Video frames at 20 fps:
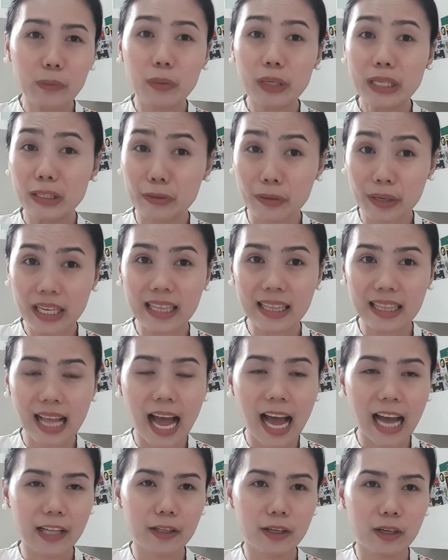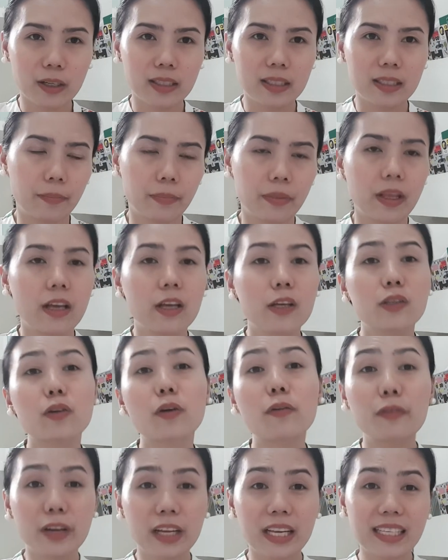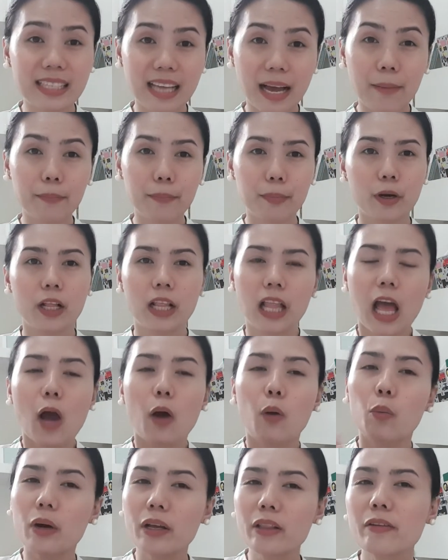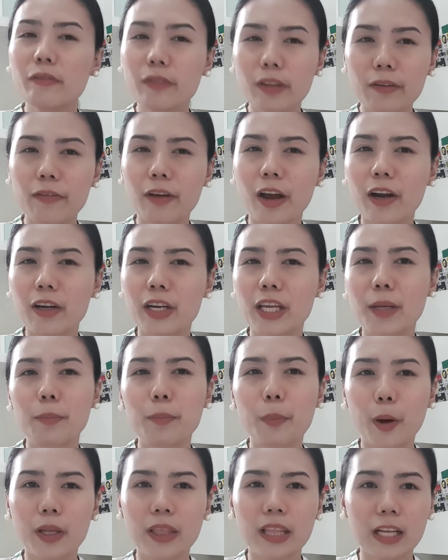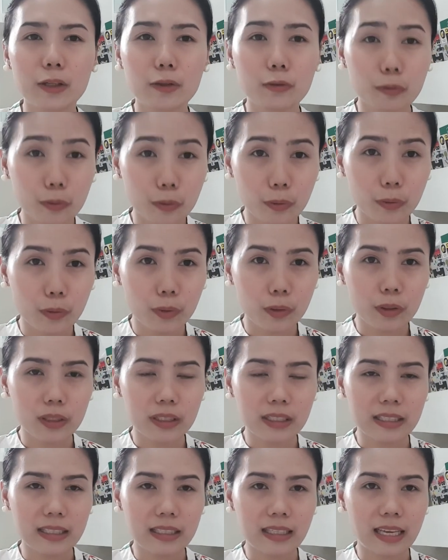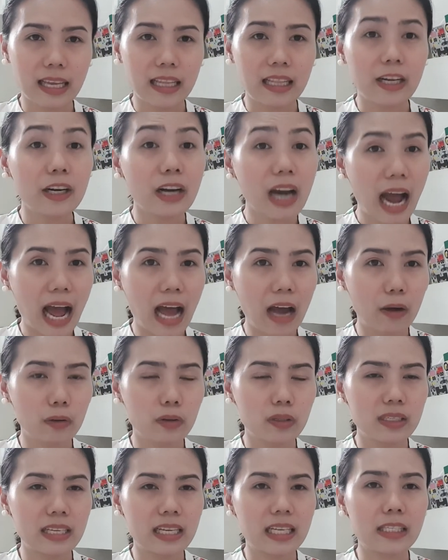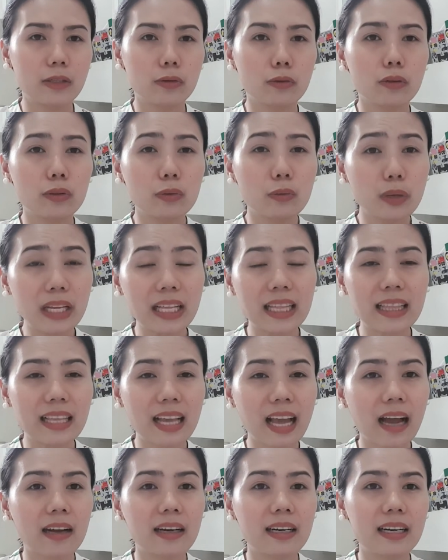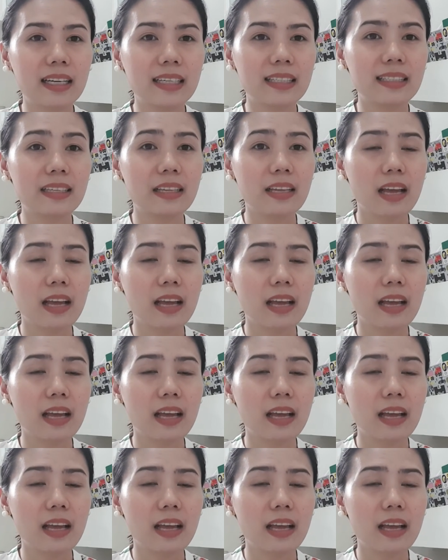we treat adults. So for example, one of the very important rules in our house is to treat Kara's